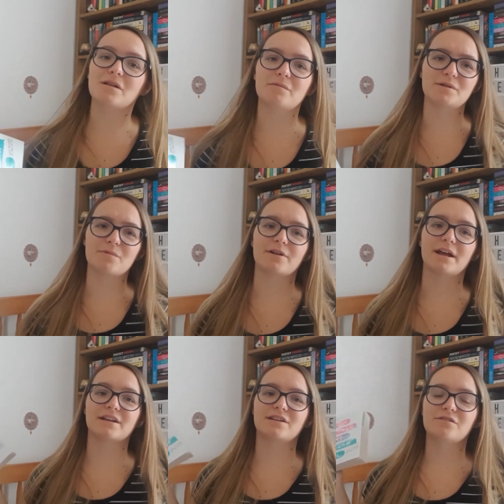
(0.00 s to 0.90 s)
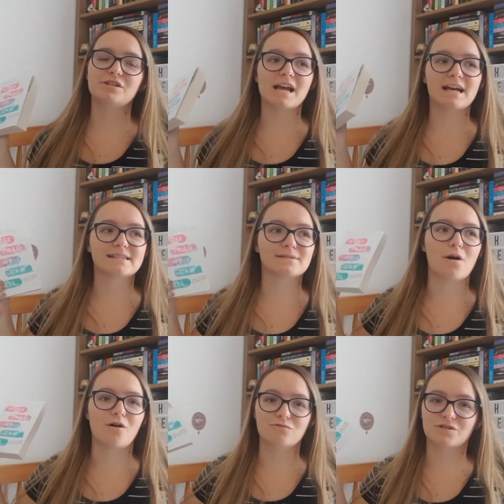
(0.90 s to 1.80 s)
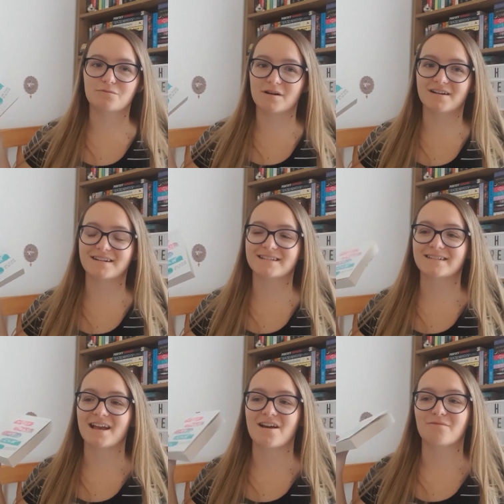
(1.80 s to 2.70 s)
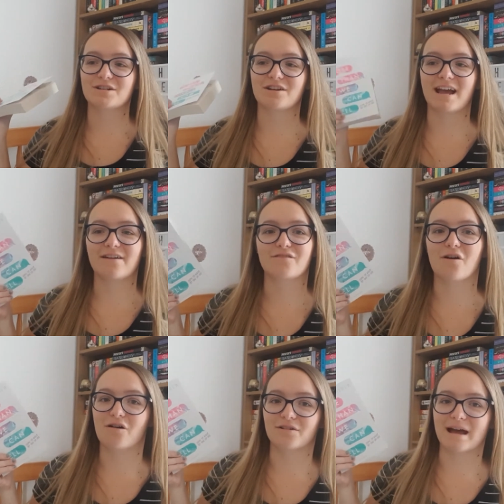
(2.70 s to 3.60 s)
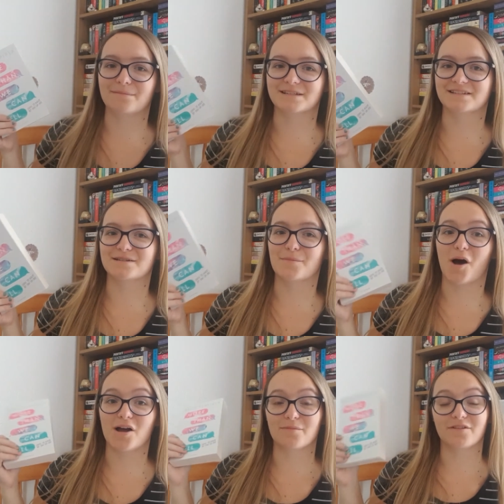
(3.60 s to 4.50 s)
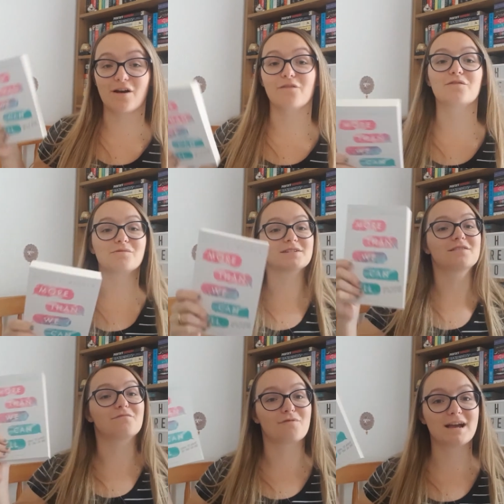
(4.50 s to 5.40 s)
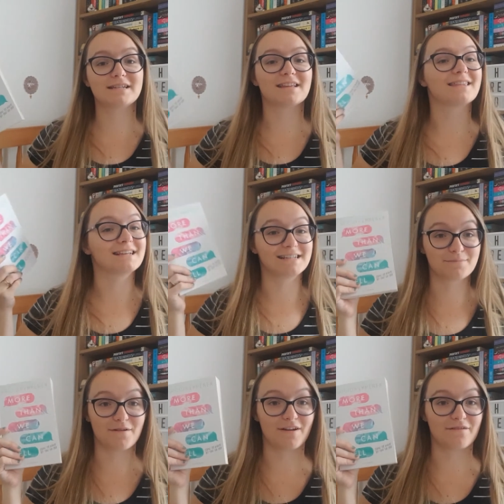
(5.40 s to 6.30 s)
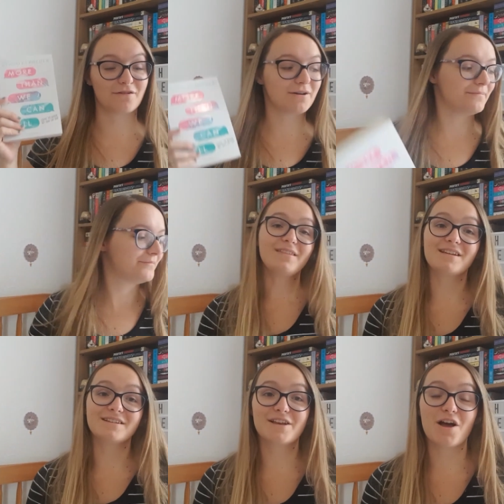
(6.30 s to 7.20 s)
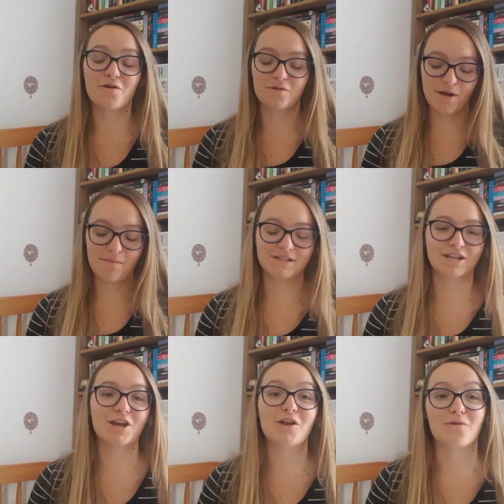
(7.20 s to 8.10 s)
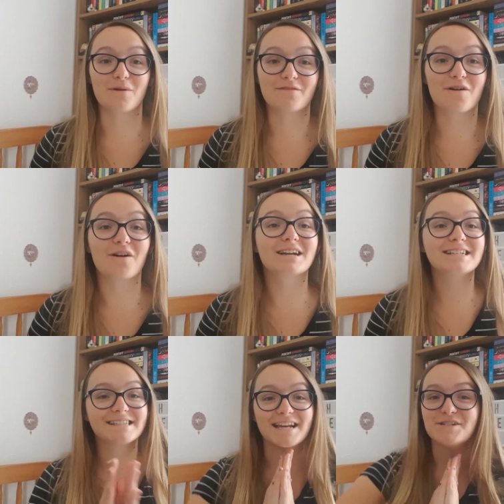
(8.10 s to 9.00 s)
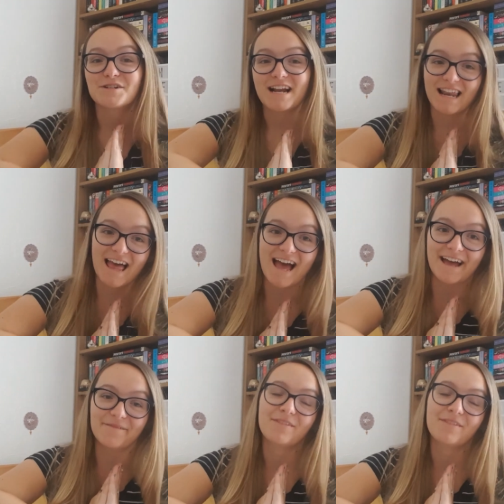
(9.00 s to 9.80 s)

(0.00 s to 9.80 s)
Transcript: It What You Want, and I know she has some older works which I have got on Amazon to buy, but of the ones I've read, this is my favourite. So number two, we've got Cassandra Clare.